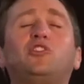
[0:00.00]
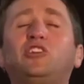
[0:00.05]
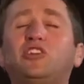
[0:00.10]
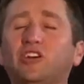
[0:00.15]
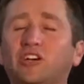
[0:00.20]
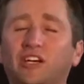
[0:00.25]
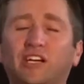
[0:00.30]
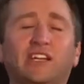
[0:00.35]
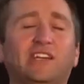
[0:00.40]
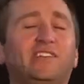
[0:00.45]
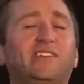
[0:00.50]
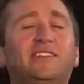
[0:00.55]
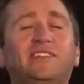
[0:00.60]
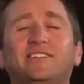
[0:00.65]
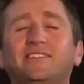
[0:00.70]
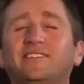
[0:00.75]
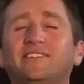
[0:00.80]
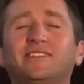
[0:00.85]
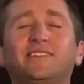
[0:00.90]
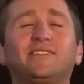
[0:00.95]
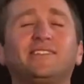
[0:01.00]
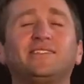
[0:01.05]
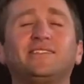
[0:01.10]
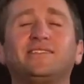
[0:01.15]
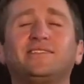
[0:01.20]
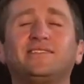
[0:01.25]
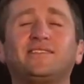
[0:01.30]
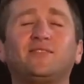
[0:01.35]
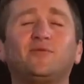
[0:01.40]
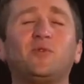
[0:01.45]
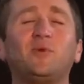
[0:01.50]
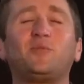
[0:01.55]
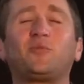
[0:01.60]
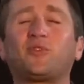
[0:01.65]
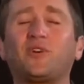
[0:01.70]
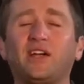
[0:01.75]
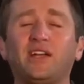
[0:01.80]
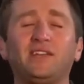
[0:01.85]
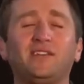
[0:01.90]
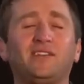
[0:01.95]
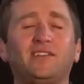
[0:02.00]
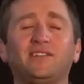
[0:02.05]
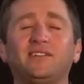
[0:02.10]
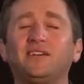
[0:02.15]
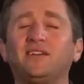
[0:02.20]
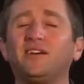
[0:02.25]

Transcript: good. We pray